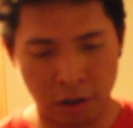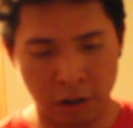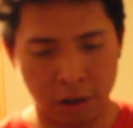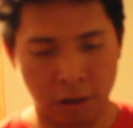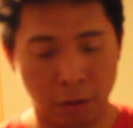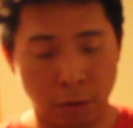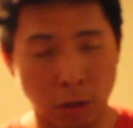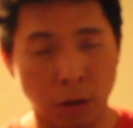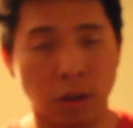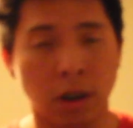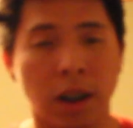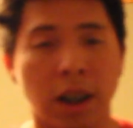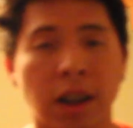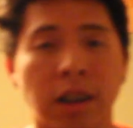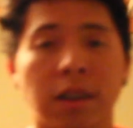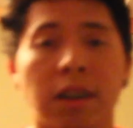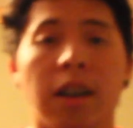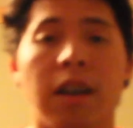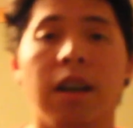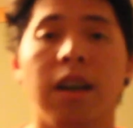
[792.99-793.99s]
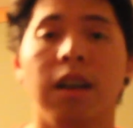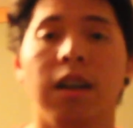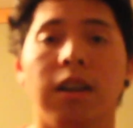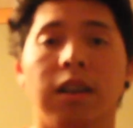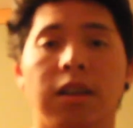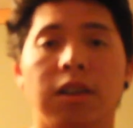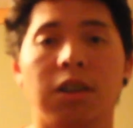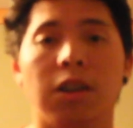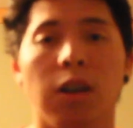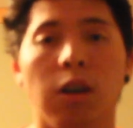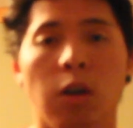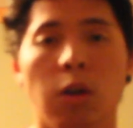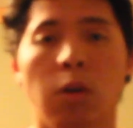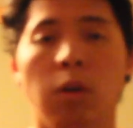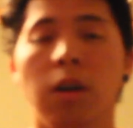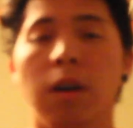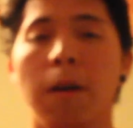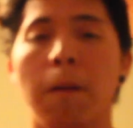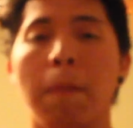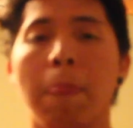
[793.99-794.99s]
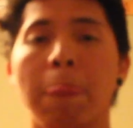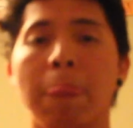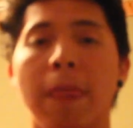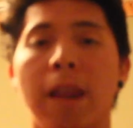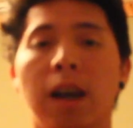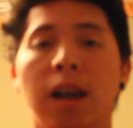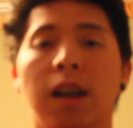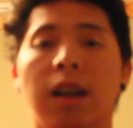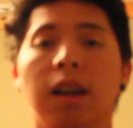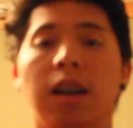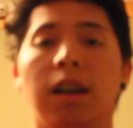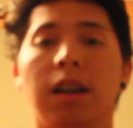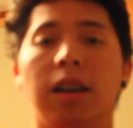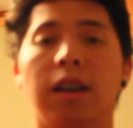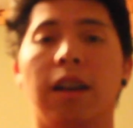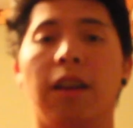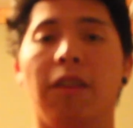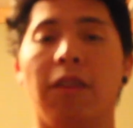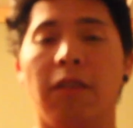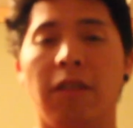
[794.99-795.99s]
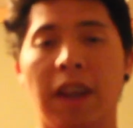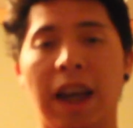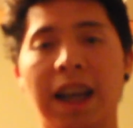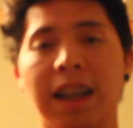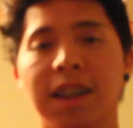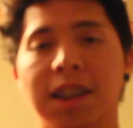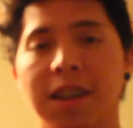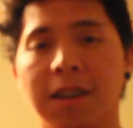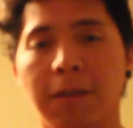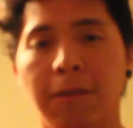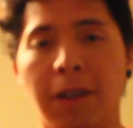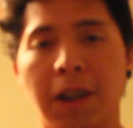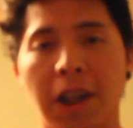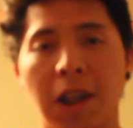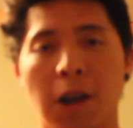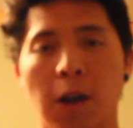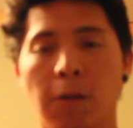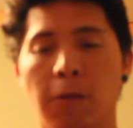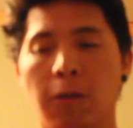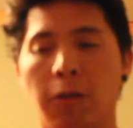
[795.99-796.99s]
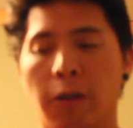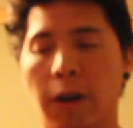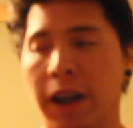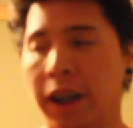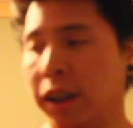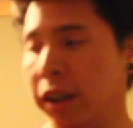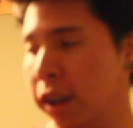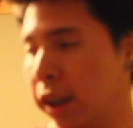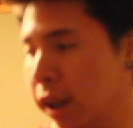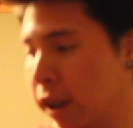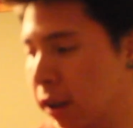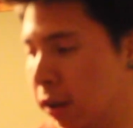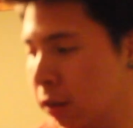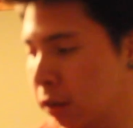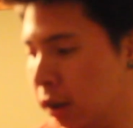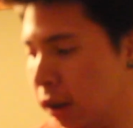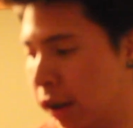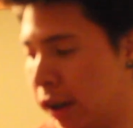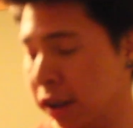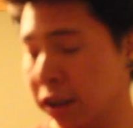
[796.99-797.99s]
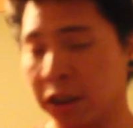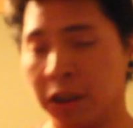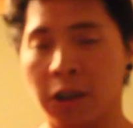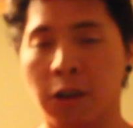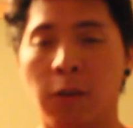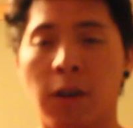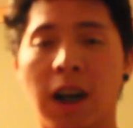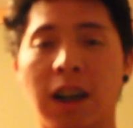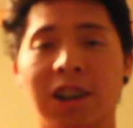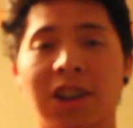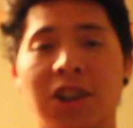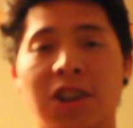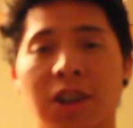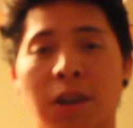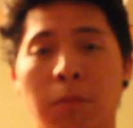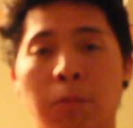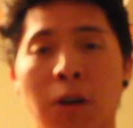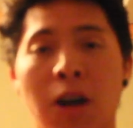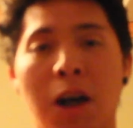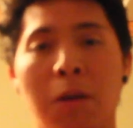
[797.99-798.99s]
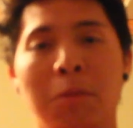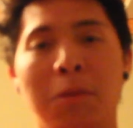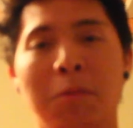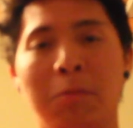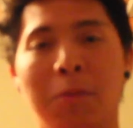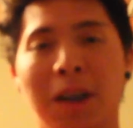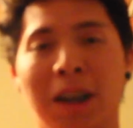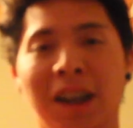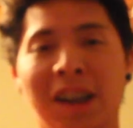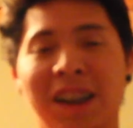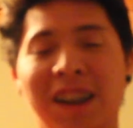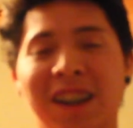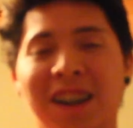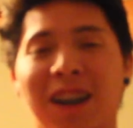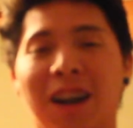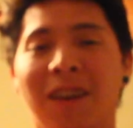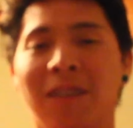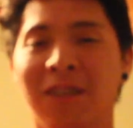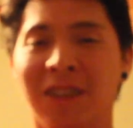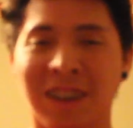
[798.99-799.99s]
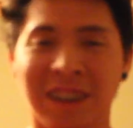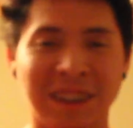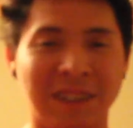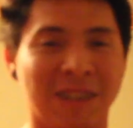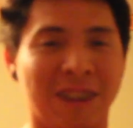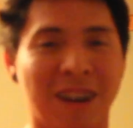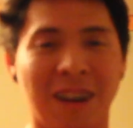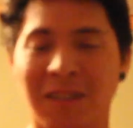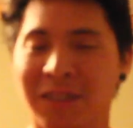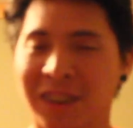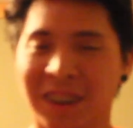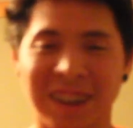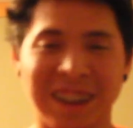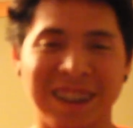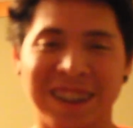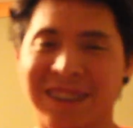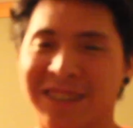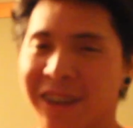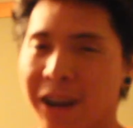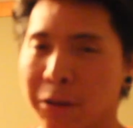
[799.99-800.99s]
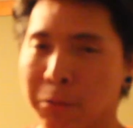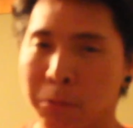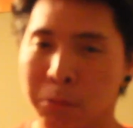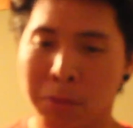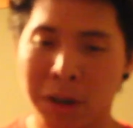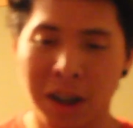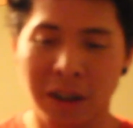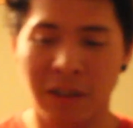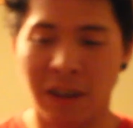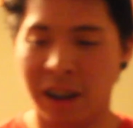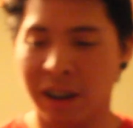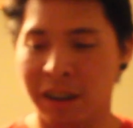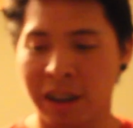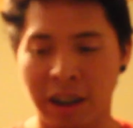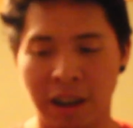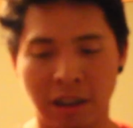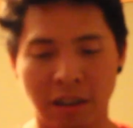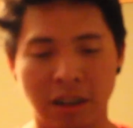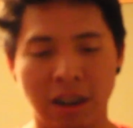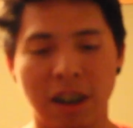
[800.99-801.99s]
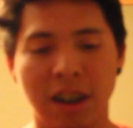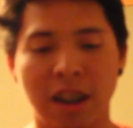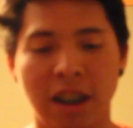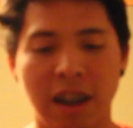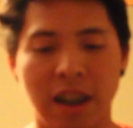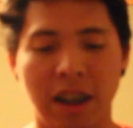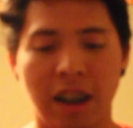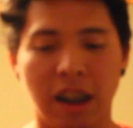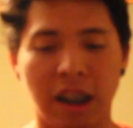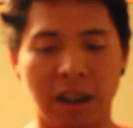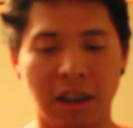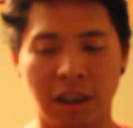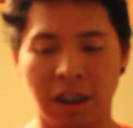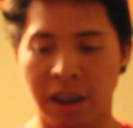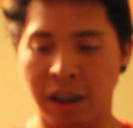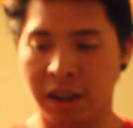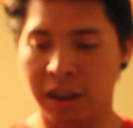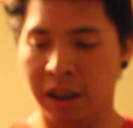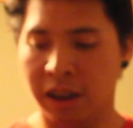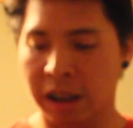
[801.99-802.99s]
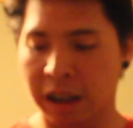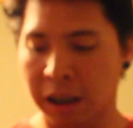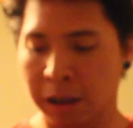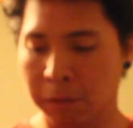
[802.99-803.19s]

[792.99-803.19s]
than a few days. So that's the video for right now. I'm gonna go watch some Rob & Big. I'm really into Rob & Big right now, and then